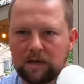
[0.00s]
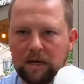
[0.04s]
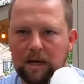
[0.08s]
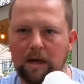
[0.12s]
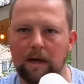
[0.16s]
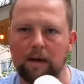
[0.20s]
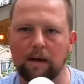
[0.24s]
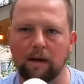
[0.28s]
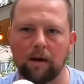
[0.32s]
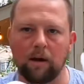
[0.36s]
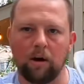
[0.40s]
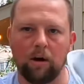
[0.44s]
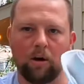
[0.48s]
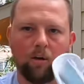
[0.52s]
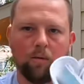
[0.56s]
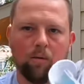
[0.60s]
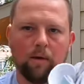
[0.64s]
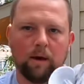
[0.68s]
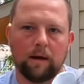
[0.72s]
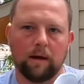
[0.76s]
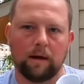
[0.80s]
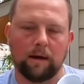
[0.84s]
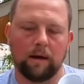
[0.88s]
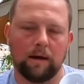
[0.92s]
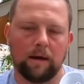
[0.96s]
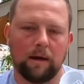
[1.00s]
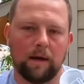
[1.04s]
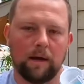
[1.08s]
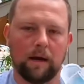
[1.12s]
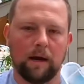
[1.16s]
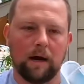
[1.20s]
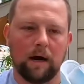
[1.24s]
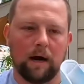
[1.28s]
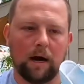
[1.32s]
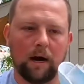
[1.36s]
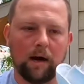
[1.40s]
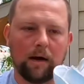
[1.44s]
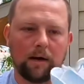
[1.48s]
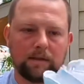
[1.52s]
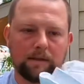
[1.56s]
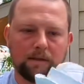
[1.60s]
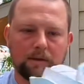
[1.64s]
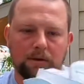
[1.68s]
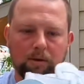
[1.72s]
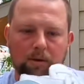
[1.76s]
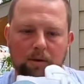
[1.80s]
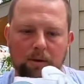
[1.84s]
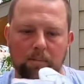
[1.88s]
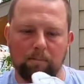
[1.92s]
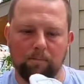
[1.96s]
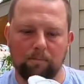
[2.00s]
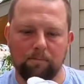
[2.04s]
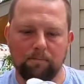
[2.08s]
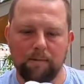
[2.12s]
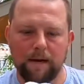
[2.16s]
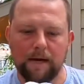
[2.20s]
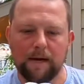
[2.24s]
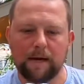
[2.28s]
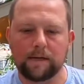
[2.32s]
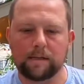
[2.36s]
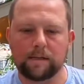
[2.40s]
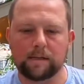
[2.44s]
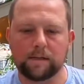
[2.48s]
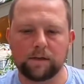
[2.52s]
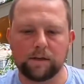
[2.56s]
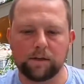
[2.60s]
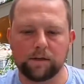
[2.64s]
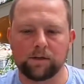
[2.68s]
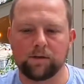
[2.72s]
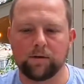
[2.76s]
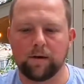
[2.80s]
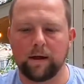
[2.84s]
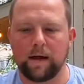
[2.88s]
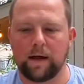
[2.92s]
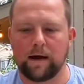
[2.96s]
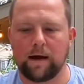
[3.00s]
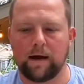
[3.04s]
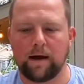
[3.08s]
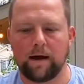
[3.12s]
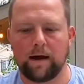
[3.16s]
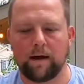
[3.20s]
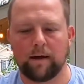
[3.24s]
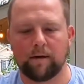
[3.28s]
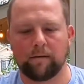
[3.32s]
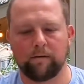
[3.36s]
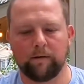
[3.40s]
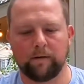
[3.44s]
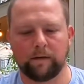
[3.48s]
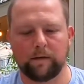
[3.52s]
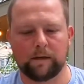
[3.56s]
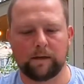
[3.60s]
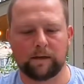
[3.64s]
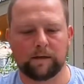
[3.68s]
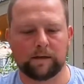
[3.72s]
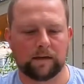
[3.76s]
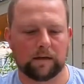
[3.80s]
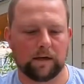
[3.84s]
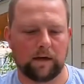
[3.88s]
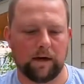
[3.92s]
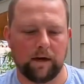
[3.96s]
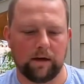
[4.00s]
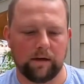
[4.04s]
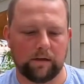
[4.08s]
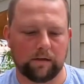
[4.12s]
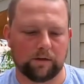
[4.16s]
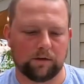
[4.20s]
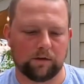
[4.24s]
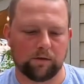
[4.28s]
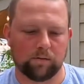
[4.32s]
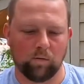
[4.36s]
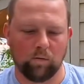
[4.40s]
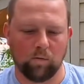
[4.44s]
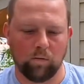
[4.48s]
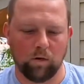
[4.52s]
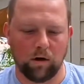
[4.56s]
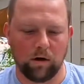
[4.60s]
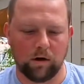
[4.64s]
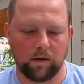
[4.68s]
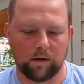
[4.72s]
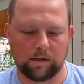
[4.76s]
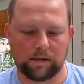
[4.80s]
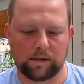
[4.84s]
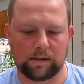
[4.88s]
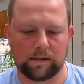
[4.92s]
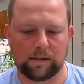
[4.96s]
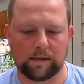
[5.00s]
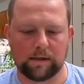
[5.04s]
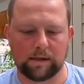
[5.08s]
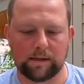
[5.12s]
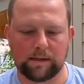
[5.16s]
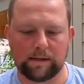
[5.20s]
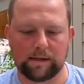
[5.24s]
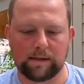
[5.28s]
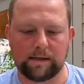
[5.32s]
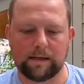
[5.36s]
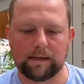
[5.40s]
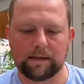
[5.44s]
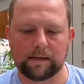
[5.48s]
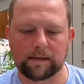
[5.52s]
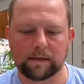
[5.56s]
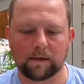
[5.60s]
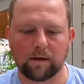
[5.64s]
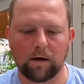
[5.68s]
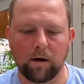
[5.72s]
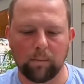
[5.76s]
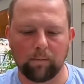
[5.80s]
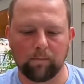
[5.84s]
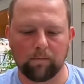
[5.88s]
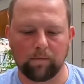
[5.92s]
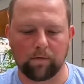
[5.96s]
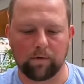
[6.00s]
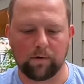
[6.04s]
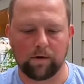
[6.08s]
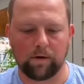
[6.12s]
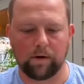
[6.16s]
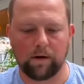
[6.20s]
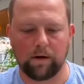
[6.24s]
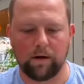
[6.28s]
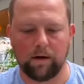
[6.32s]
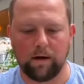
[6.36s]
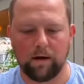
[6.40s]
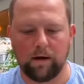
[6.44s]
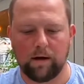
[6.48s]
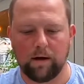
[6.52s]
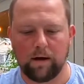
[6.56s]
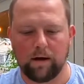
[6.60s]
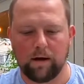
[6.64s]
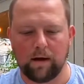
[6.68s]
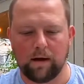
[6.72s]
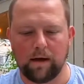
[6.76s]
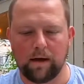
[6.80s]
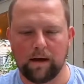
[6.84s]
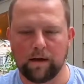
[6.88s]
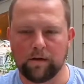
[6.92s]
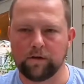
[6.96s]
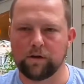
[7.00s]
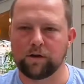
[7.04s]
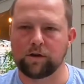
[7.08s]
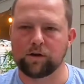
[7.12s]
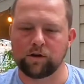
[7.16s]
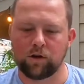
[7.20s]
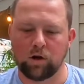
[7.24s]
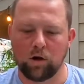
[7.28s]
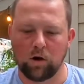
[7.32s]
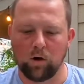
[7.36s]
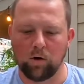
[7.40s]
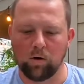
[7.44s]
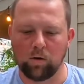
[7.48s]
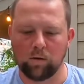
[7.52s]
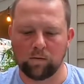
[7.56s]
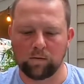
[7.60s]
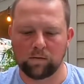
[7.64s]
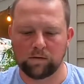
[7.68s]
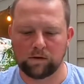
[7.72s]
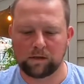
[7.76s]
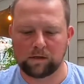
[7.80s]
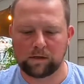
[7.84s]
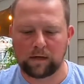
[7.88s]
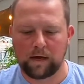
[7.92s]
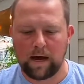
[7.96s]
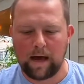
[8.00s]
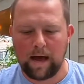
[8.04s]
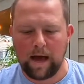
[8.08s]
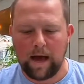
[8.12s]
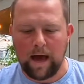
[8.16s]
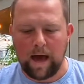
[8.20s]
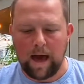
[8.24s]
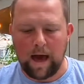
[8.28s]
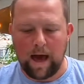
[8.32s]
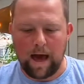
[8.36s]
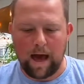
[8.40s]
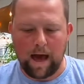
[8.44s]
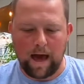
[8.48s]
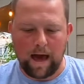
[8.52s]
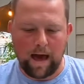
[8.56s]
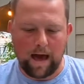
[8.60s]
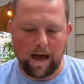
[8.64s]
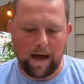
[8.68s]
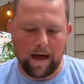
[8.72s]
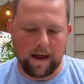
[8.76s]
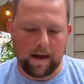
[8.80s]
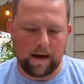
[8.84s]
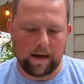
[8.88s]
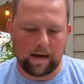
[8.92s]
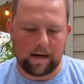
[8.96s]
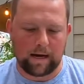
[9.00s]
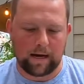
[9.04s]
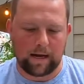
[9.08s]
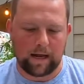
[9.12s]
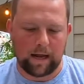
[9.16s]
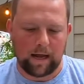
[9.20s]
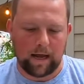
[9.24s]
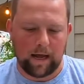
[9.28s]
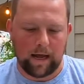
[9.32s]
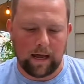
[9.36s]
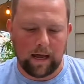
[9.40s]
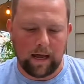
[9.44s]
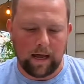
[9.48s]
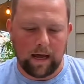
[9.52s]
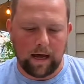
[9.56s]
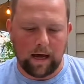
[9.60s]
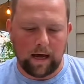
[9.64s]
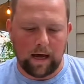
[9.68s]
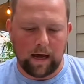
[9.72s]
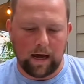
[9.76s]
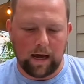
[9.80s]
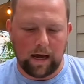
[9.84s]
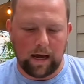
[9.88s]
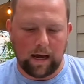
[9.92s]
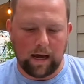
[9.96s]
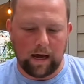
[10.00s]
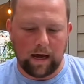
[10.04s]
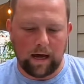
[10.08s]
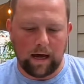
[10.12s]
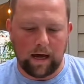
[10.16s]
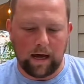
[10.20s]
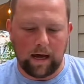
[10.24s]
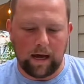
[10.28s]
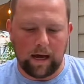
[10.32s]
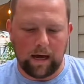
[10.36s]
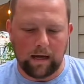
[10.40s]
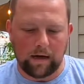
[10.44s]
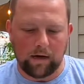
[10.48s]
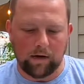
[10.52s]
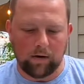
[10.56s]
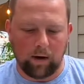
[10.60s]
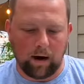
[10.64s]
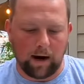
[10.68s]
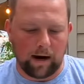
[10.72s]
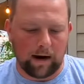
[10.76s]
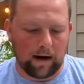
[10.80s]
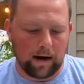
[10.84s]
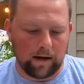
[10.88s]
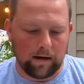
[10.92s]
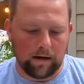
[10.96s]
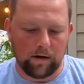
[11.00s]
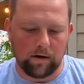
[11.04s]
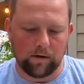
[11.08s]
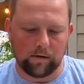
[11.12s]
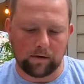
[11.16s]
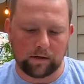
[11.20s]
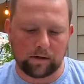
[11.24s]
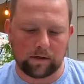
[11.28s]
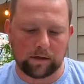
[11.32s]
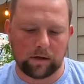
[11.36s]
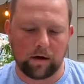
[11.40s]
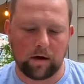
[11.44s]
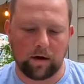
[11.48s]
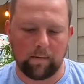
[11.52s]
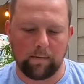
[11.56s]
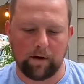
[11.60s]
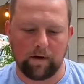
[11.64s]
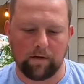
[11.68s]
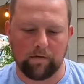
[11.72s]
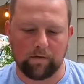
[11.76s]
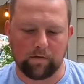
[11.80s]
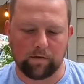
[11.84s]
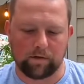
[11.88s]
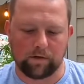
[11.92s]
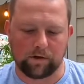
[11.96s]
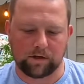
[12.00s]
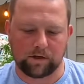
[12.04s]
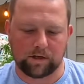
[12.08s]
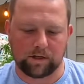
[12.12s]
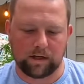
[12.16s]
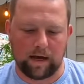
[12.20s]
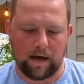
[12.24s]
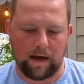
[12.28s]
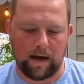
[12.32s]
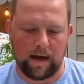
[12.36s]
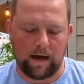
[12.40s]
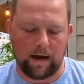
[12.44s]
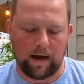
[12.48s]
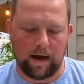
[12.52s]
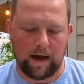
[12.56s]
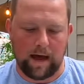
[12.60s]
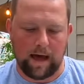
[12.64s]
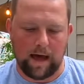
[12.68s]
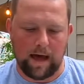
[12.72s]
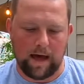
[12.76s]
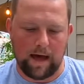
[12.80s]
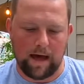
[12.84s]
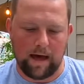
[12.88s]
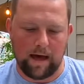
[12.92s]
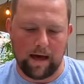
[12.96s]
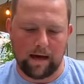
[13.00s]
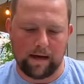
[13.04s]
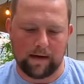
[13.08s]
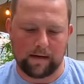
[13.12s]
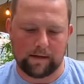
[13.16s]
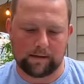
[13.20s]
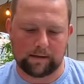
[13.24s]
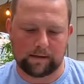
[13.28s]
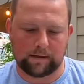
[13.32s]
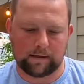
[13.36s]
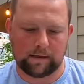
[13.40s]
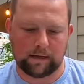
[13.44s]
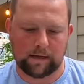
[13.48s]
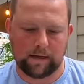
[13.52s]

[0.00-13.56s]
to get going. So the biggest issue that I had with these skates was the discomfort in the toes. And, I kind of noticed it on my first skate, and